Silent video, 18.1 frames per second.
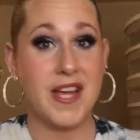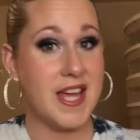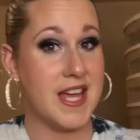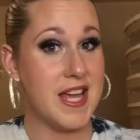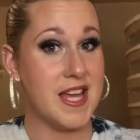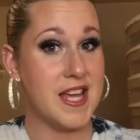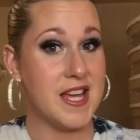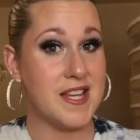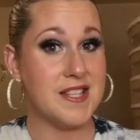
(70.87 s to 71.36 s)

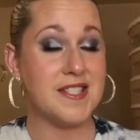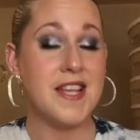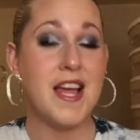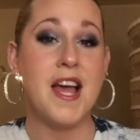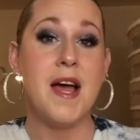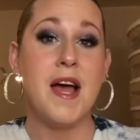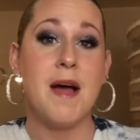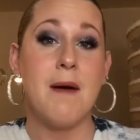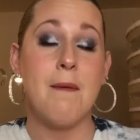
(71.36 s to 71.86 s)
is
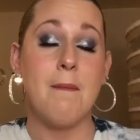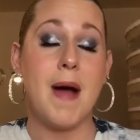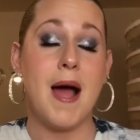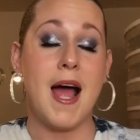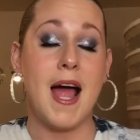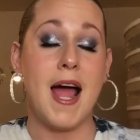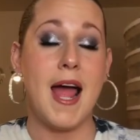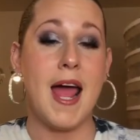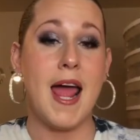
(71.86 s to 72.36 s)

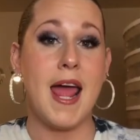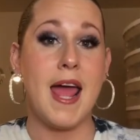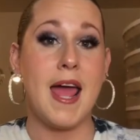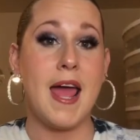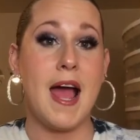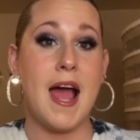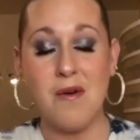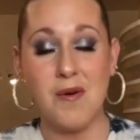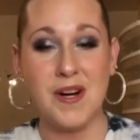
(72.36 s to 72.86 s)
my,
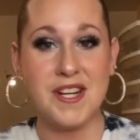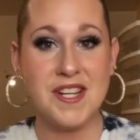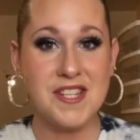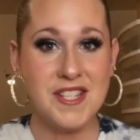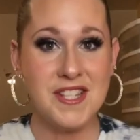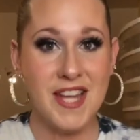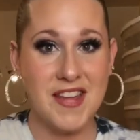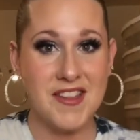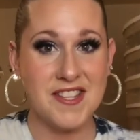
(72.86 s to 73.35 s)
I want to
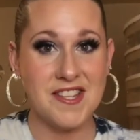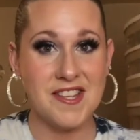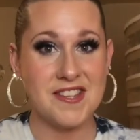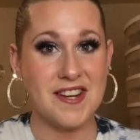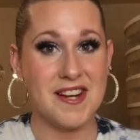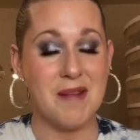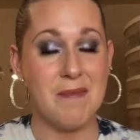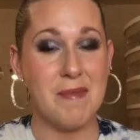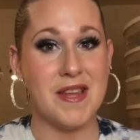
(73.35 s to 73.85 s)
say this is
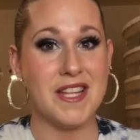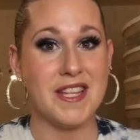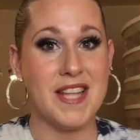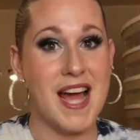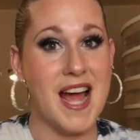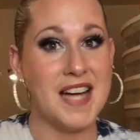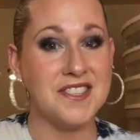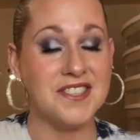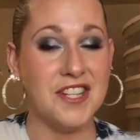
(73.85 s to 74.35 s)
going to be the
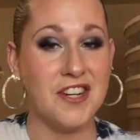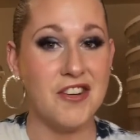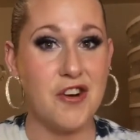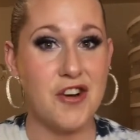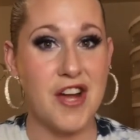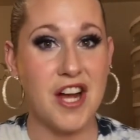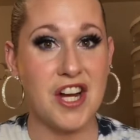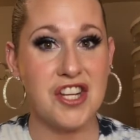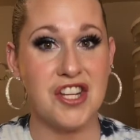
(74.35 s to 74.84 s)
last
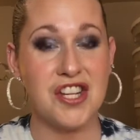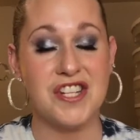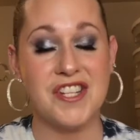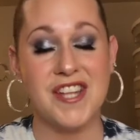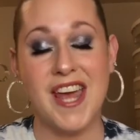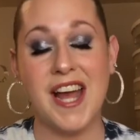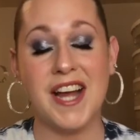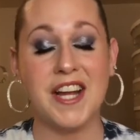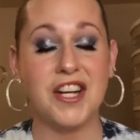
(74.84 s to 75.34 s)
introduction
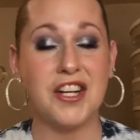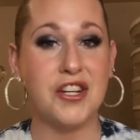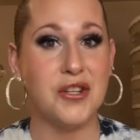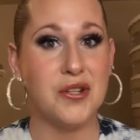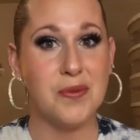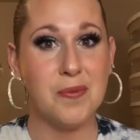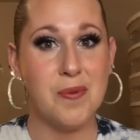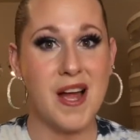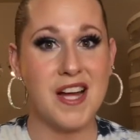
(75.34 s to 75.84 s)
to any
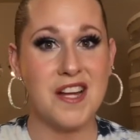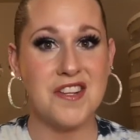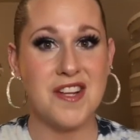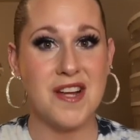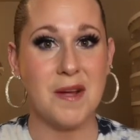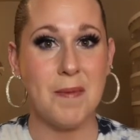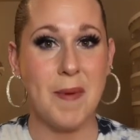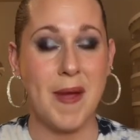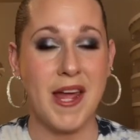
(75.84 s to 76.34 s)
new
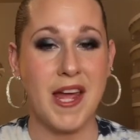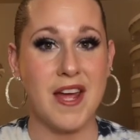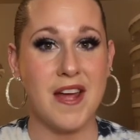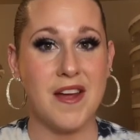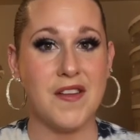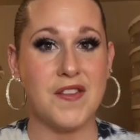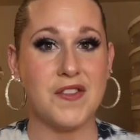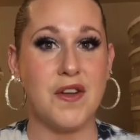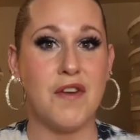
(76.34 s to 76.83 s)
project
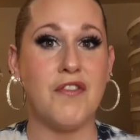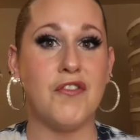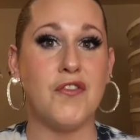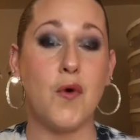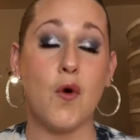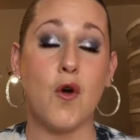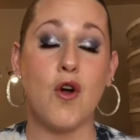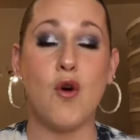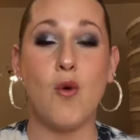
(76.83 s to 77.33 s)
pans
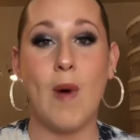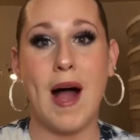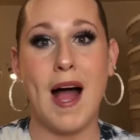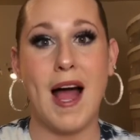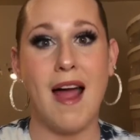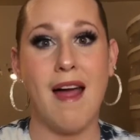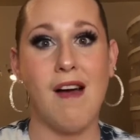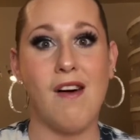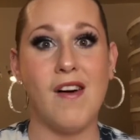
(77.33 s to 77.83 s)
for a
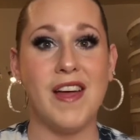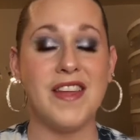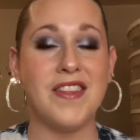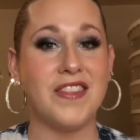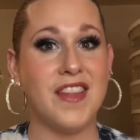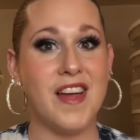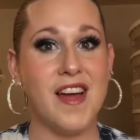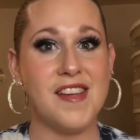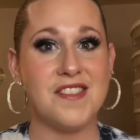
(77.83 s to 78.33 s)
while,
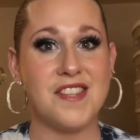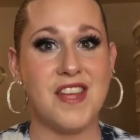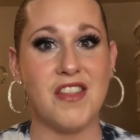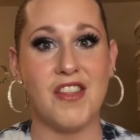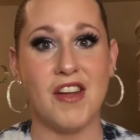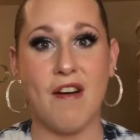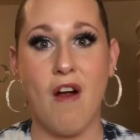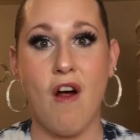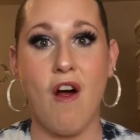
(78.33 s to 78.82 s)
unless
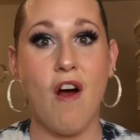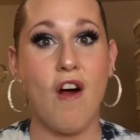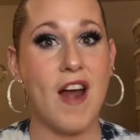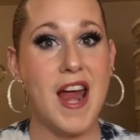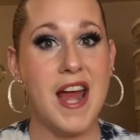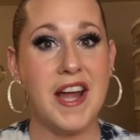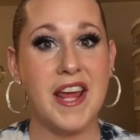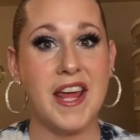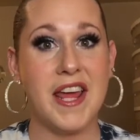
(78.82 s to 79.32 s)
there are
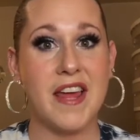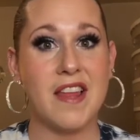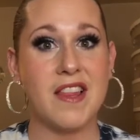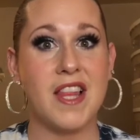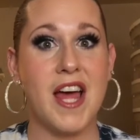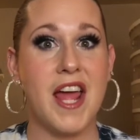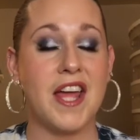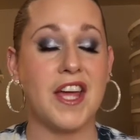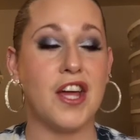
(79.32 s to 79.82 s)
any
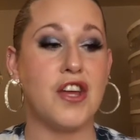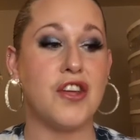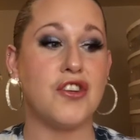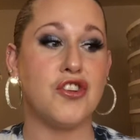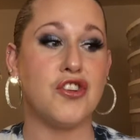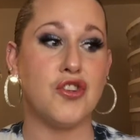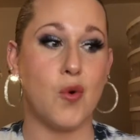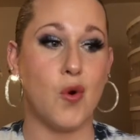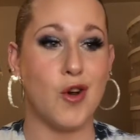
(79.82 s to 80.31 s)
like
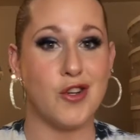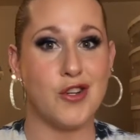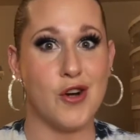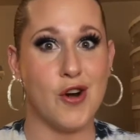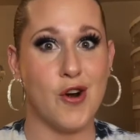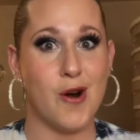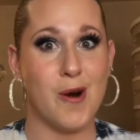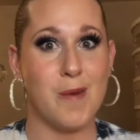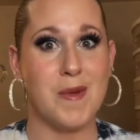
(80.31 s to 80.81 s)

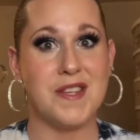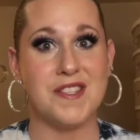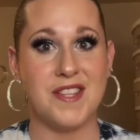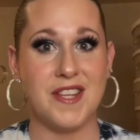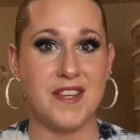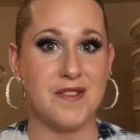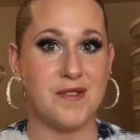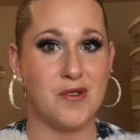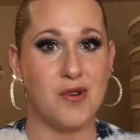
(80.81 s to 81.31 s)
short-term
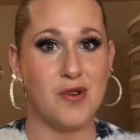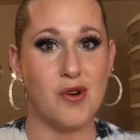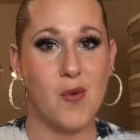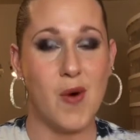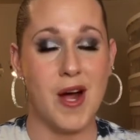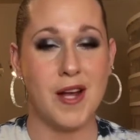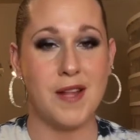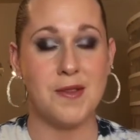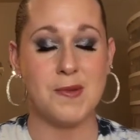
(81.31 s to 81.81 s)
seasonal
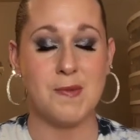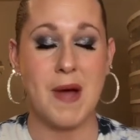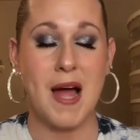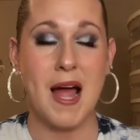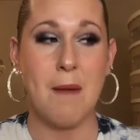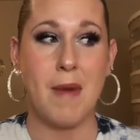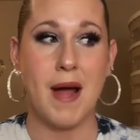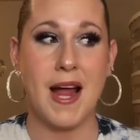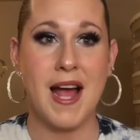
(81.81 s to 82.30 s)
ones
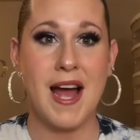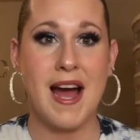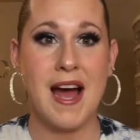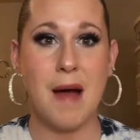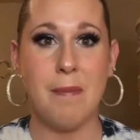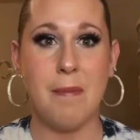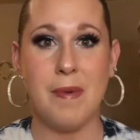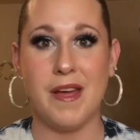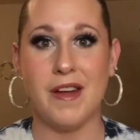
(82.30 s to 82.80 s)
I might
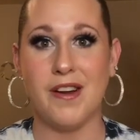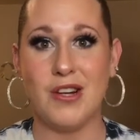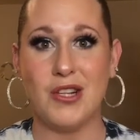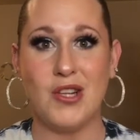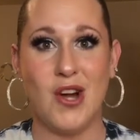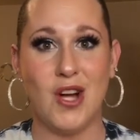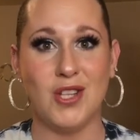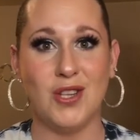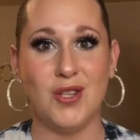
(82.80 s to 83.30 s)
hop in
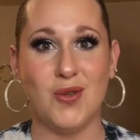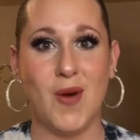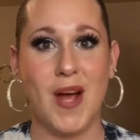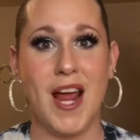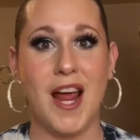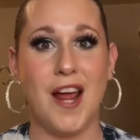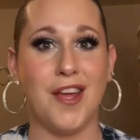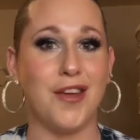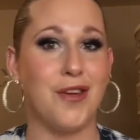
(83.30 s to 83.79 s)
along the
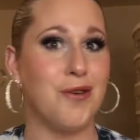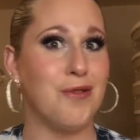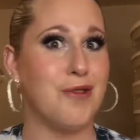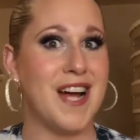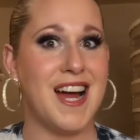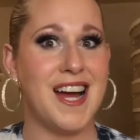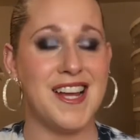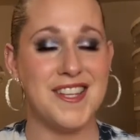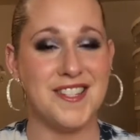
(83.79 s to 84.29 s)
way. You
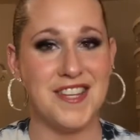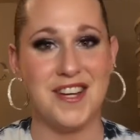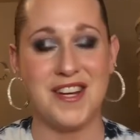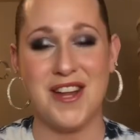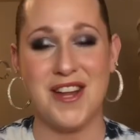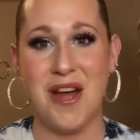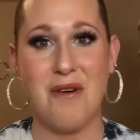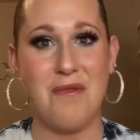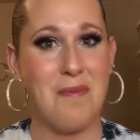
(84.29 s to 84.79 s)
guys
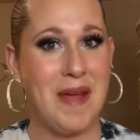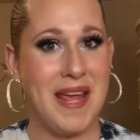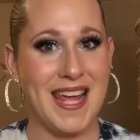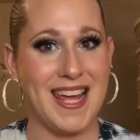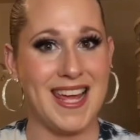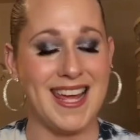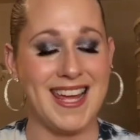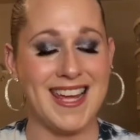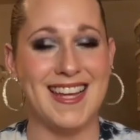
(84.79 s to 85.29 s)
know
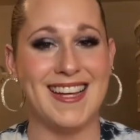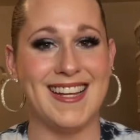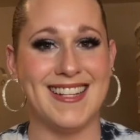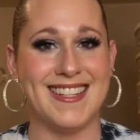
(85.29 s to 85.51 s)
me.